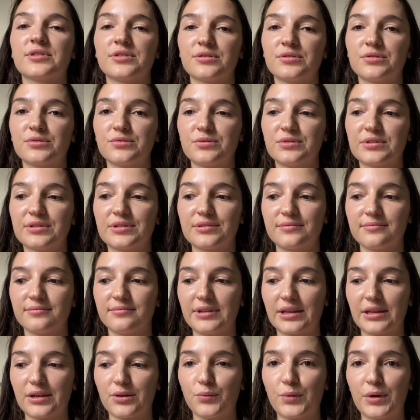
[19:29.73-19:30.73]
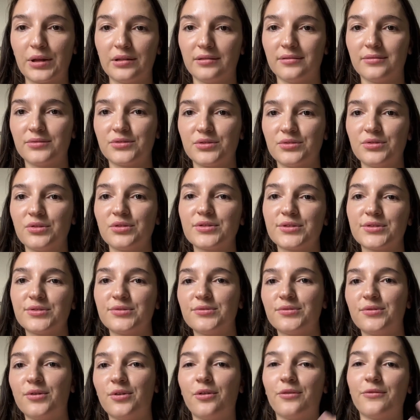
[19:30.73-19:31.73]
do it like well, not
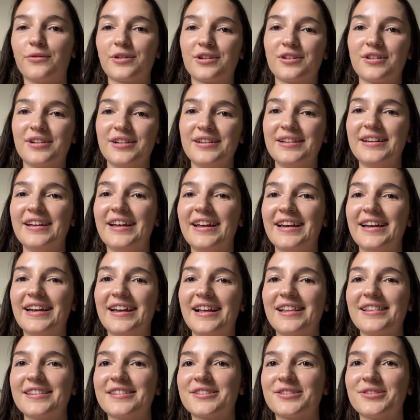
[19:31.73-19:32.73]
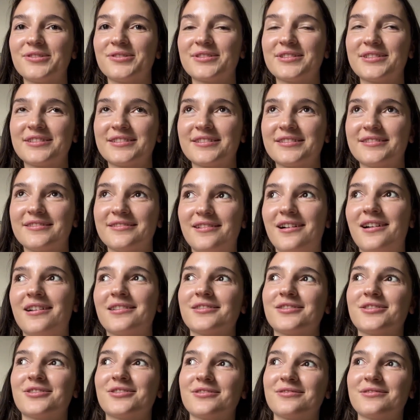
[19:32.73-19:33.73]
too over and not
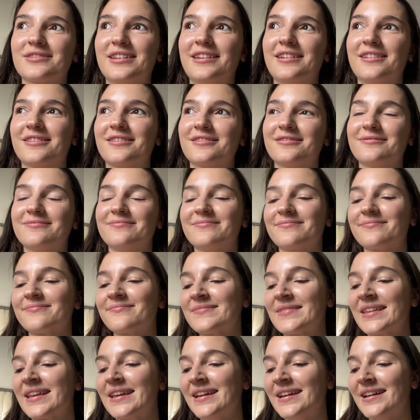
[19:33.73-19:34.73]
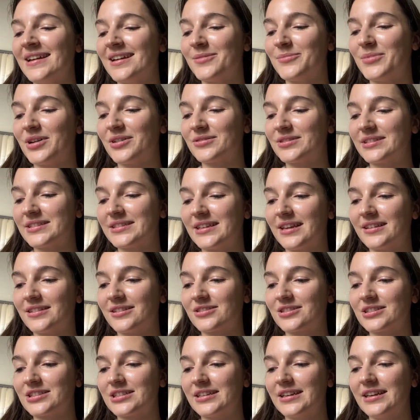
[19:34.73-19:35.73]
under care about this
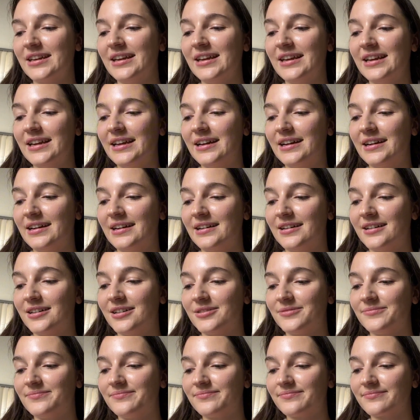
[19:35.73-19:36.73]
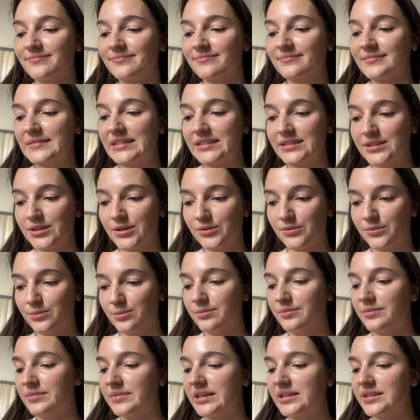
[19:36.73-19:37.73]
energy. So
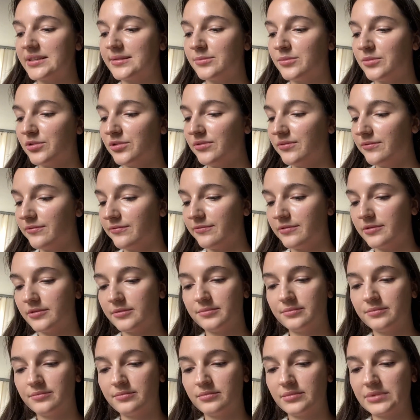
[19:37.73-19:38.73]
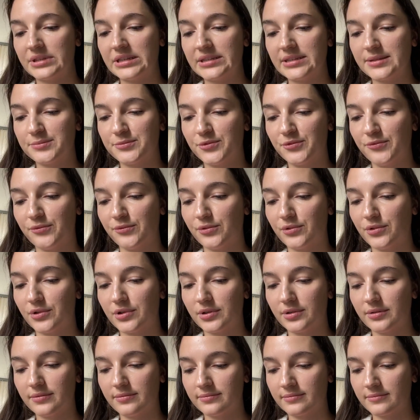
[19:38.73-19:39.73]
let's move on. Let's move
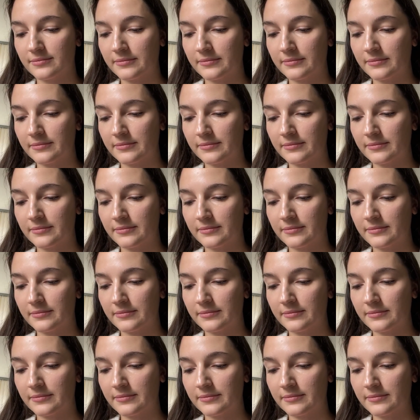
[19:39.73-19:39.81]
on